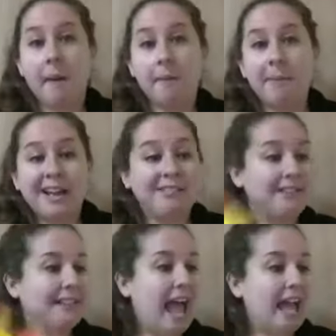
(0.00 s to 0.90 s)
But
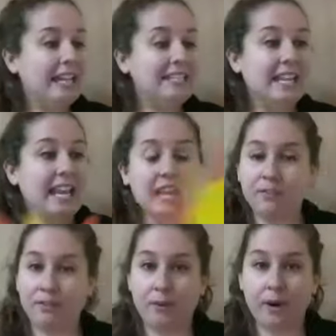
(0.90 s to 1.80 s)
that is it
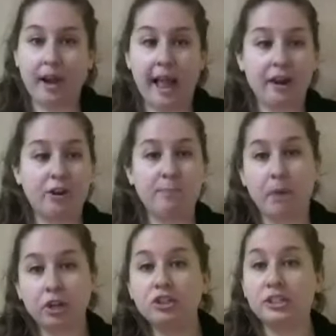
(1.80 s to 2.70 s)
for our
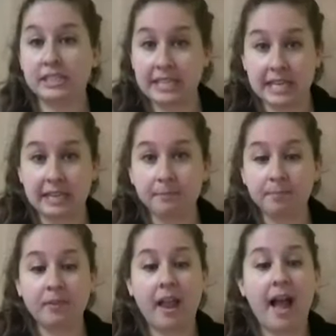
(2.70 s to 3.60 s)
March theme.
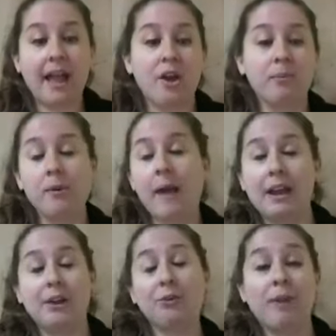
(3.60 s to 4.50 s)
I hope you had
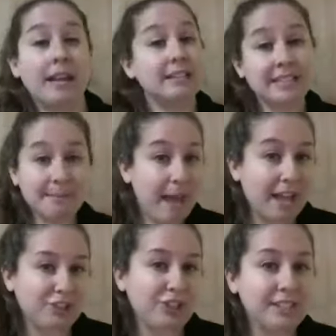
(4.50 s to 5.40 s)
a great St.
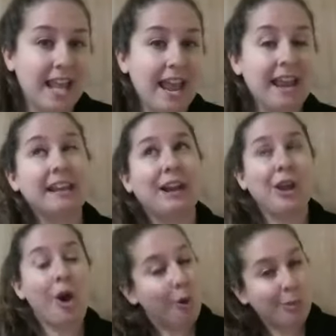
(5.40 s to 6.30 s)
Patrick's Day, and I
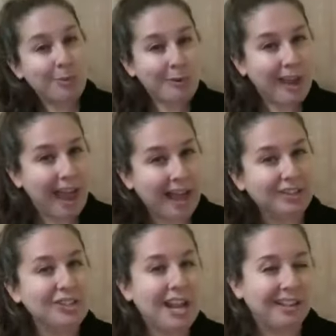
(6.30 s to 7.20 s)
hope you
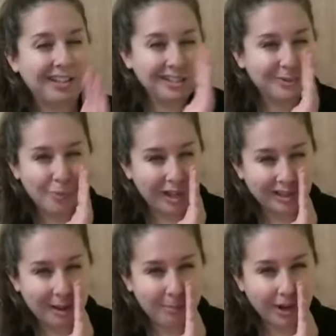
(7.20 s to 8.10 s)
catch at least one
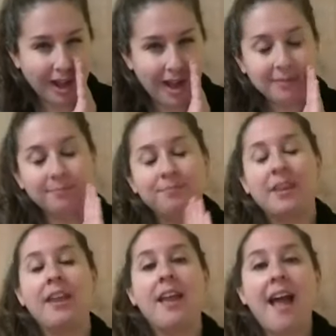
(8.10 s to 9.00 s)
leprechaun.
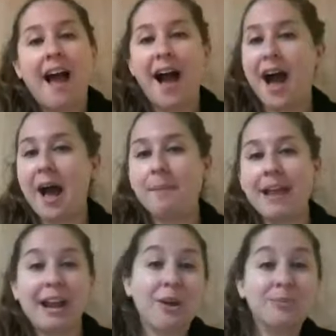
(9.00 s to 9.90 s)

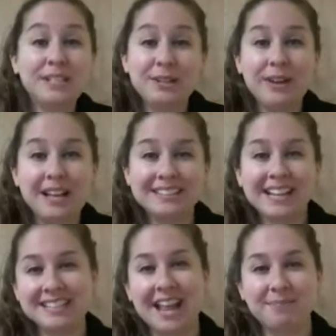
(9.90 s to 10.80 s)
And I hope to see you guys
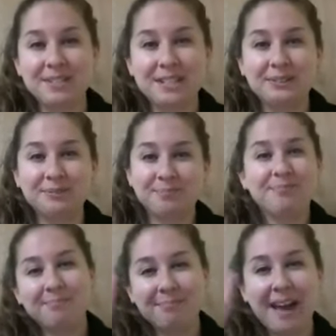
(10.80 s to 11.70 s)
next time too.
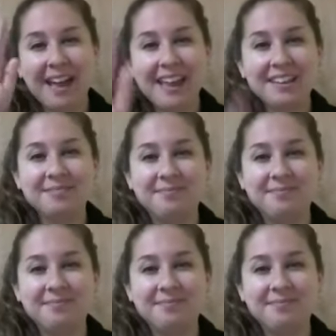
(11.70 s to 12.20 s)
Bye.